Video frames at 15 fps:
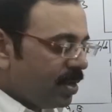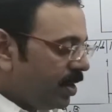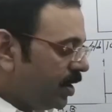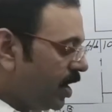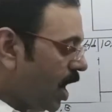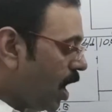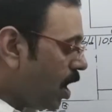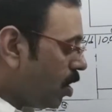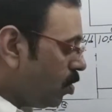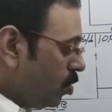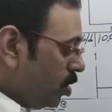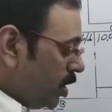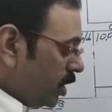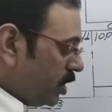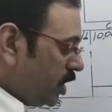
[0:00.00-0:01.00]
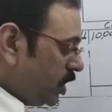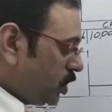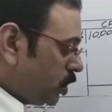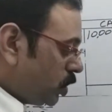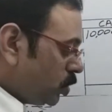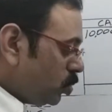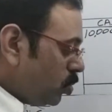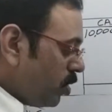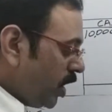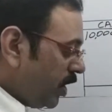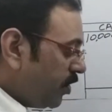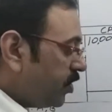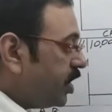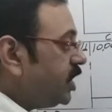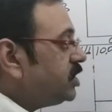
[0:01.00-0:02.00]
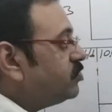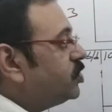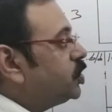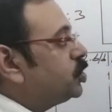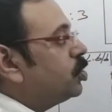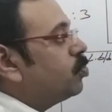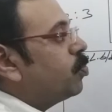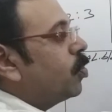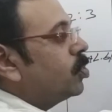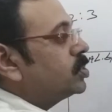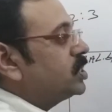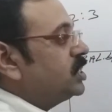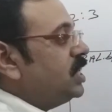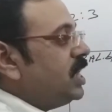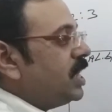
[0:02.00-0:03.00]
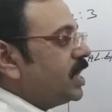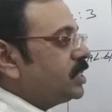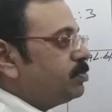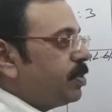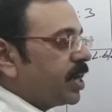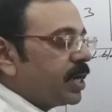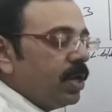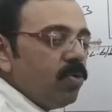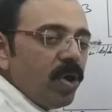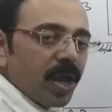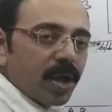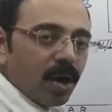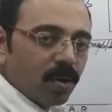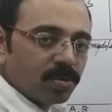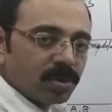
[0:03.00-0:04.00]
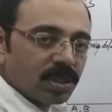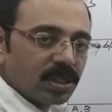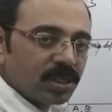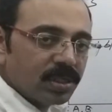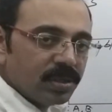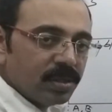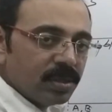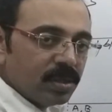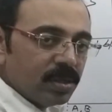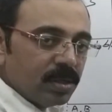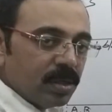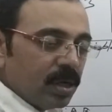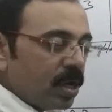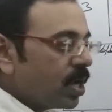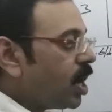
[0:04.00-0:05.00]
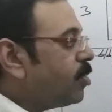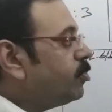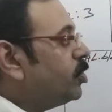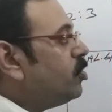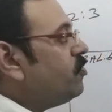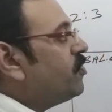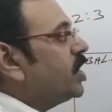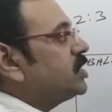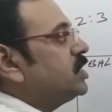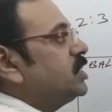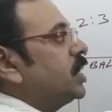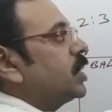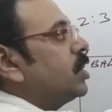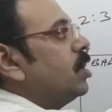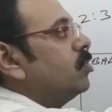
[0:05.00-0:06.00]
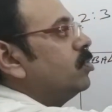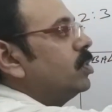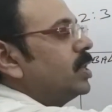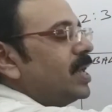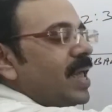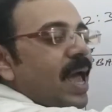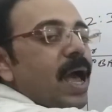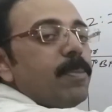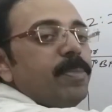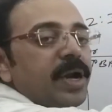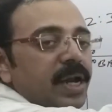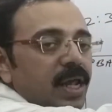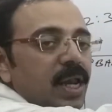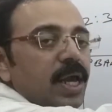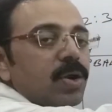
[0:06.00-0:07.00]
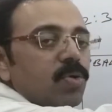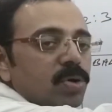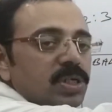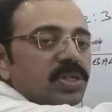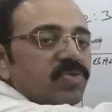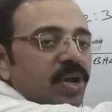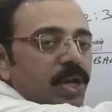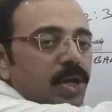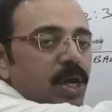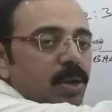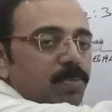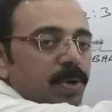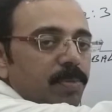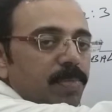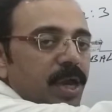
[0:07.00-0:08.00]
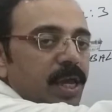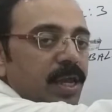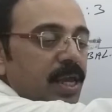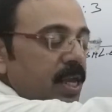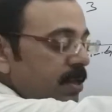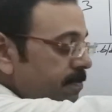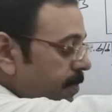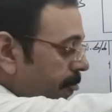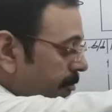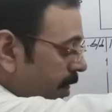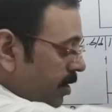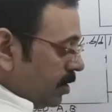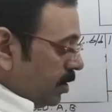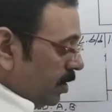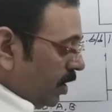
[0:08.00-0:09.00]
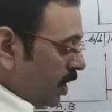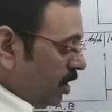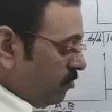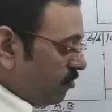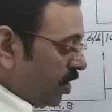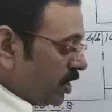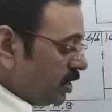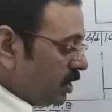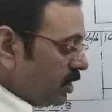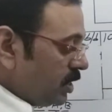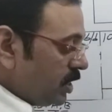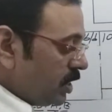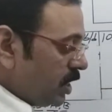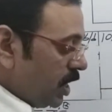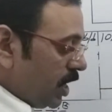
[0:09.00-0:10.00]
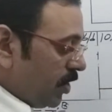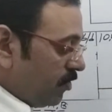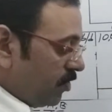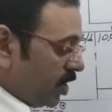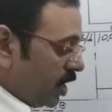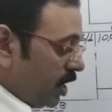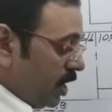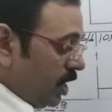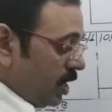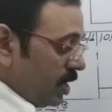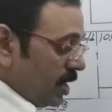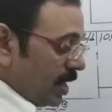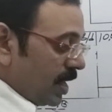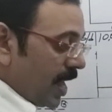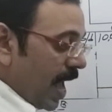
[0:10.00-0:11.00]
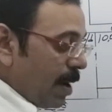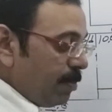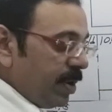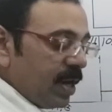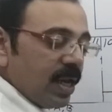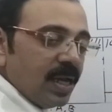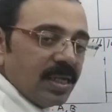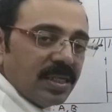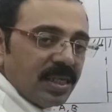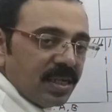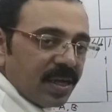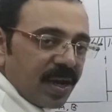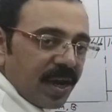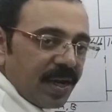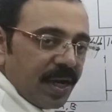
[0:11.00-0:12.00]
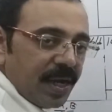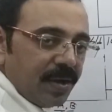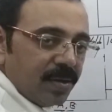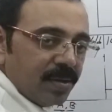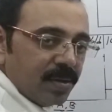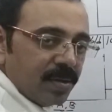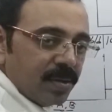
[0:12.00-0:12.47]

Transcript: Now, these 2 entries we should post in respective accounts. Come to first account, capital accounts when you are preparing. In first journal entry, capital is in credit.